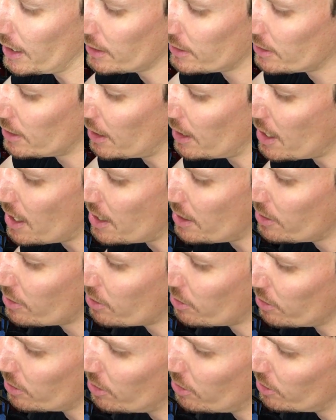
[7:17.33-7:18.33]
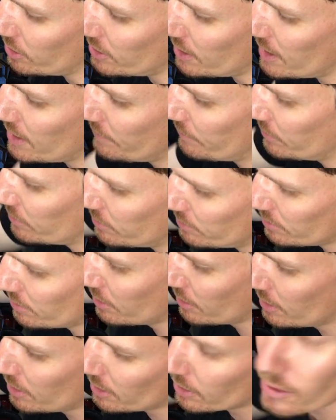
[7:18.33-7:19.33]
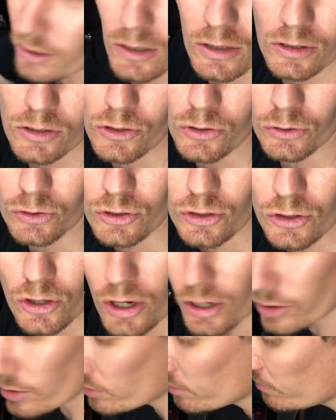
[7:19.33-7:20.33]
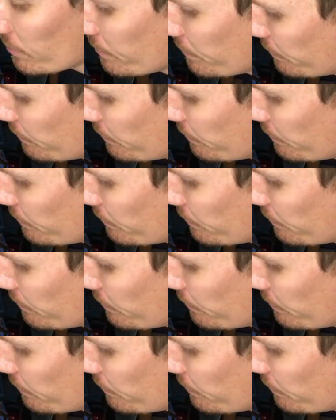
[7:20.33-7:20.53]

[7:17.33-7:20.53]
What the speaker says: So you've got a nice even sort of circle.